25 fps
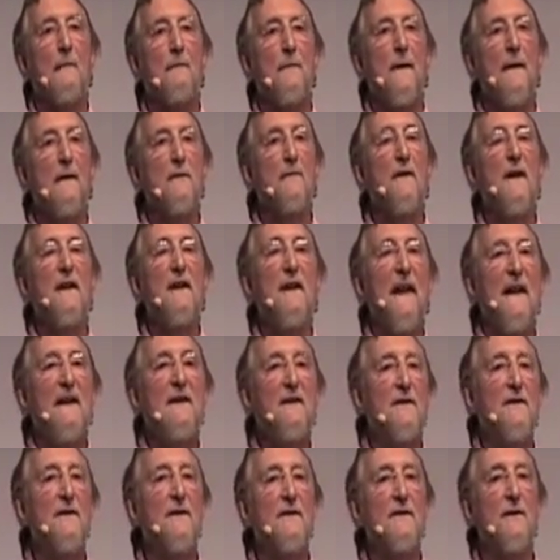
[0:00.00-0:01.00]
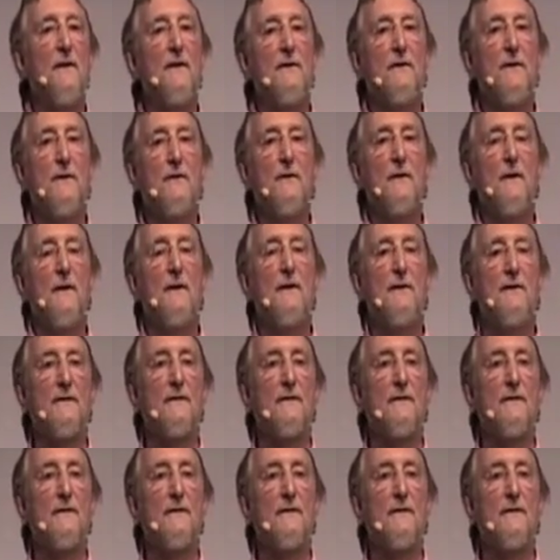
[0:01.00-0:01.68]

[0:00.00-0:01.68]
related to our